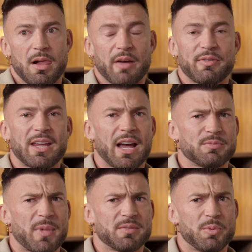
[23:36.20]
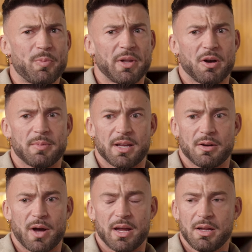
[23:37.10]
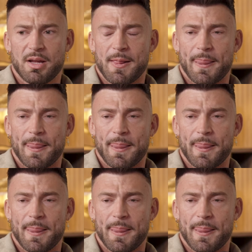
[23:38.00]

I think it has messed me up a little bit in a way.